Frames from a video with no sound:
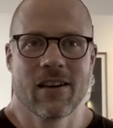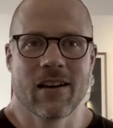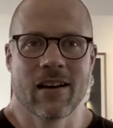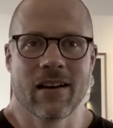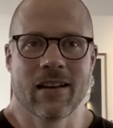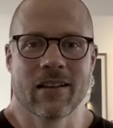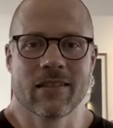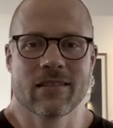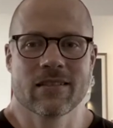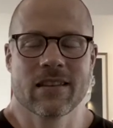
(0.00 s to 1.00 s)

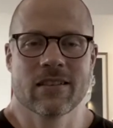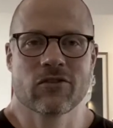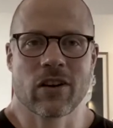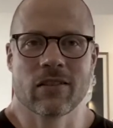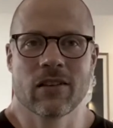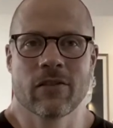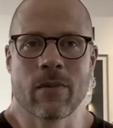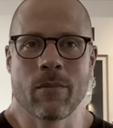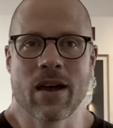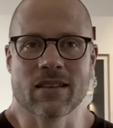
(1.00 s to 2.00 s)
and still trying to give
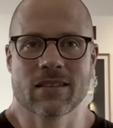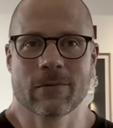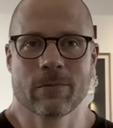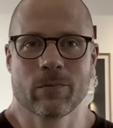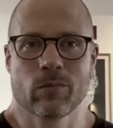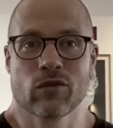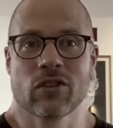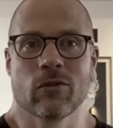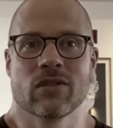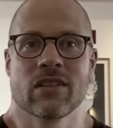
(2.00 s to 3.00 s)
my best.
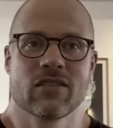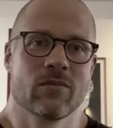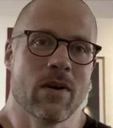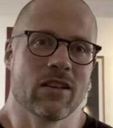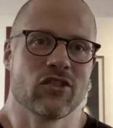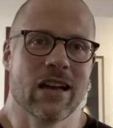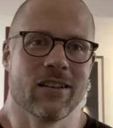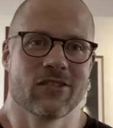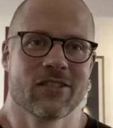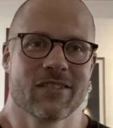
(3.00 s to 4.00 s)
So this is my challenge.